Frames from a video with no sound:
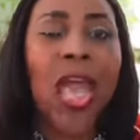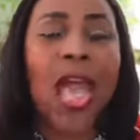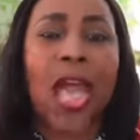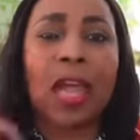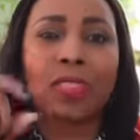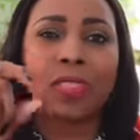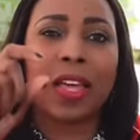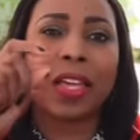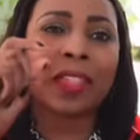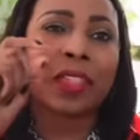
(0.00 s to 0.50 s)

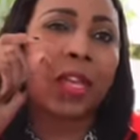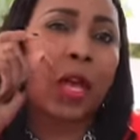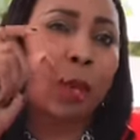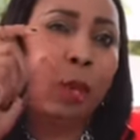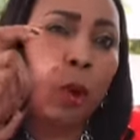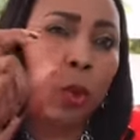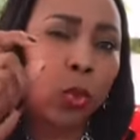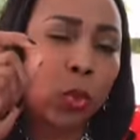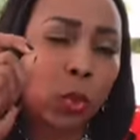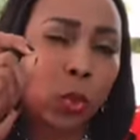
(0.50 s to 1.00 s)
and that's
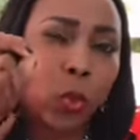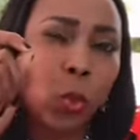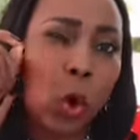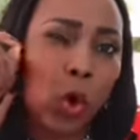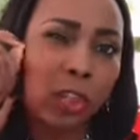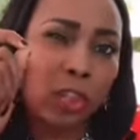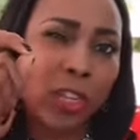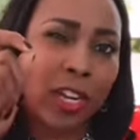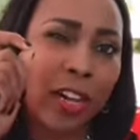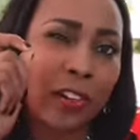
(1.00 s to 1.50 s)
about two
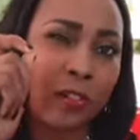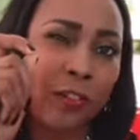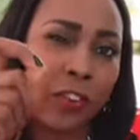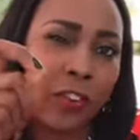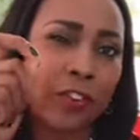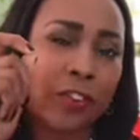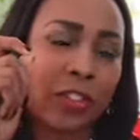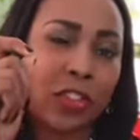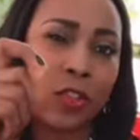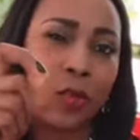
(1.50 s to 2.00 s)
hundred
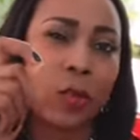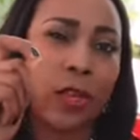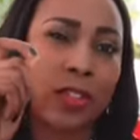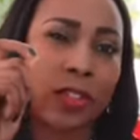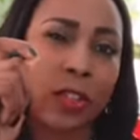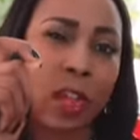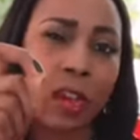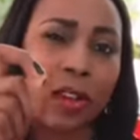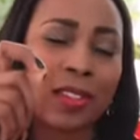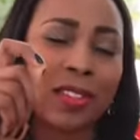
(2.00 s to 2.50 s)
fifty U S
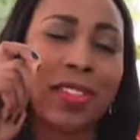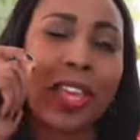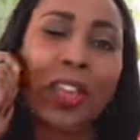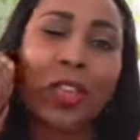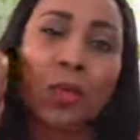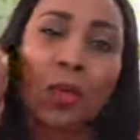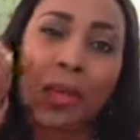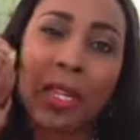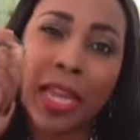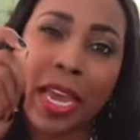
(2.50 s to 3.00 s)
dollars that
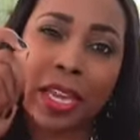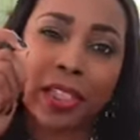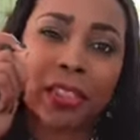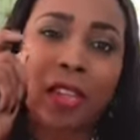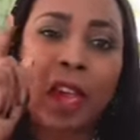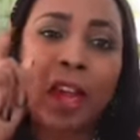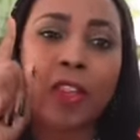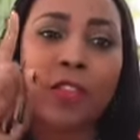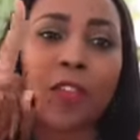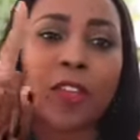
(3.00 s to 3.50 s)
you'll get
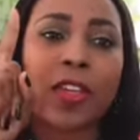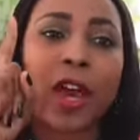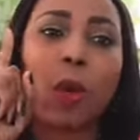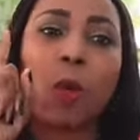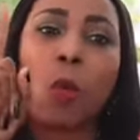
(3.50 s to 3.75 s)
for that